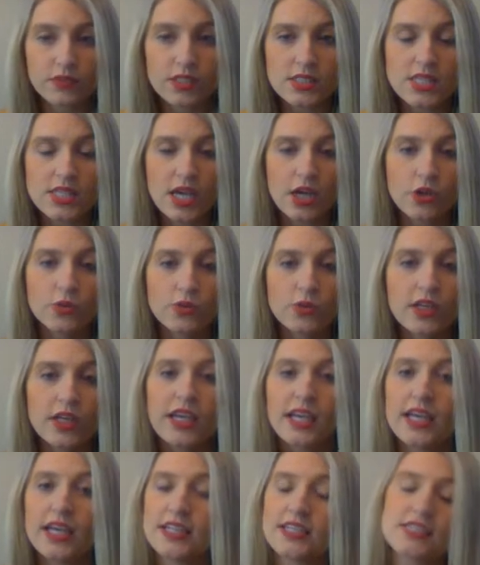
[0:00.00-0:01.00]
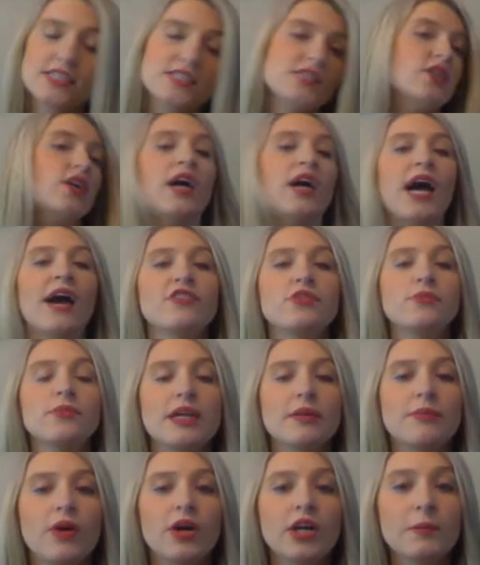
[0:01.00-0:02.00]
So it does not have to
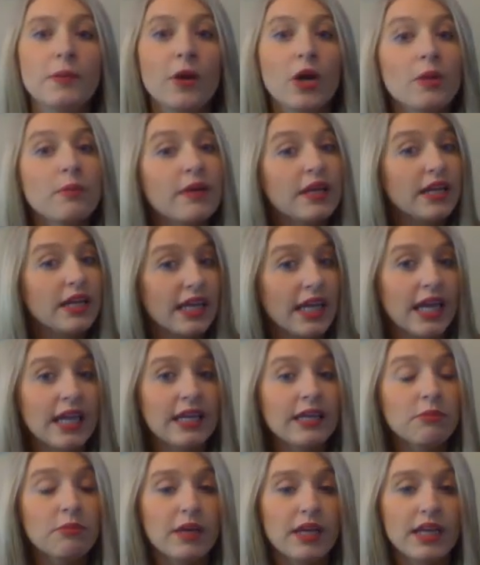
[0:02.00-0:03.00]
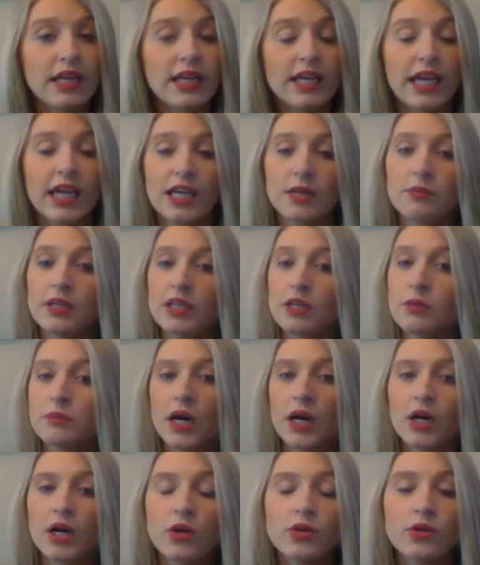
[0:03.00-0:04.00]
be a body part, but it can be. It can be a
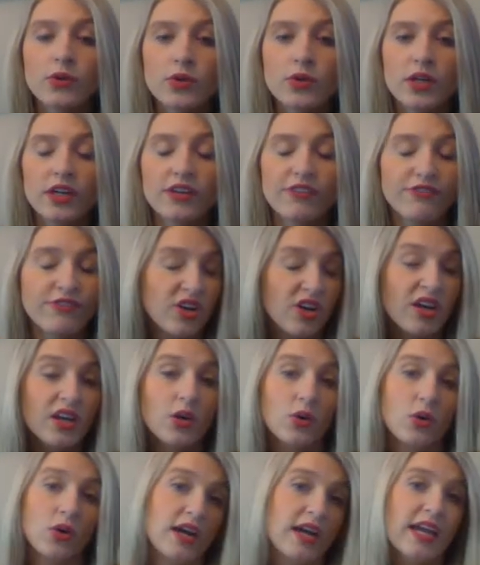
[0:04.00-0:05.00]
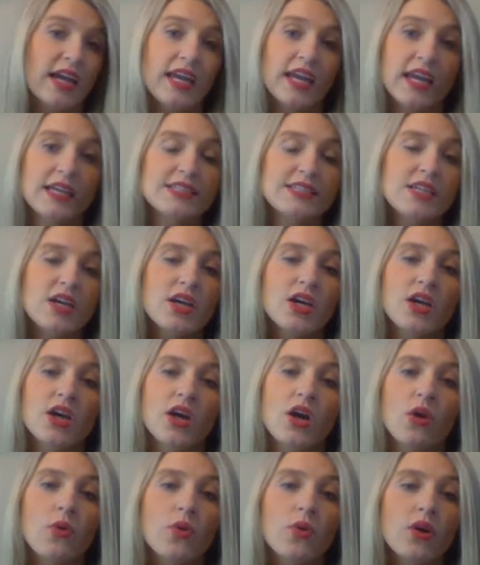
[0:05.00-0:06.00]
bone or a foot or a hand,
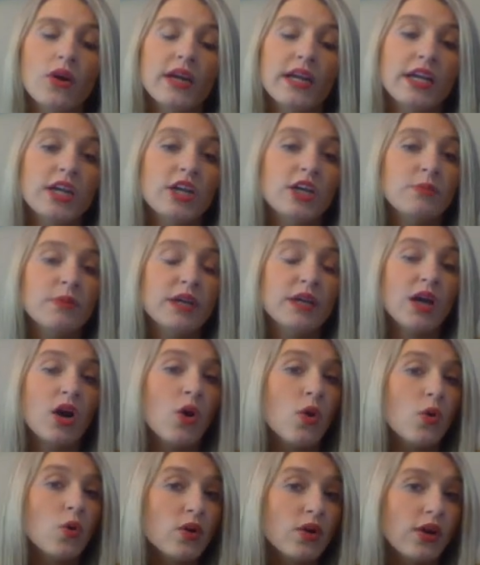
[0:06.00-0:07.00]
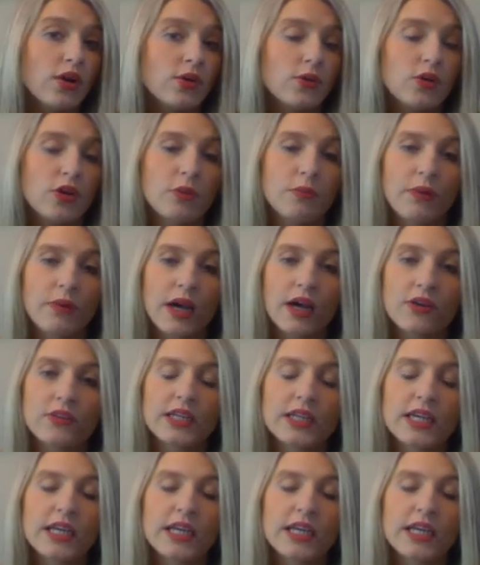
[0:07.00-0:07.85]
or it could be a horn or a bone.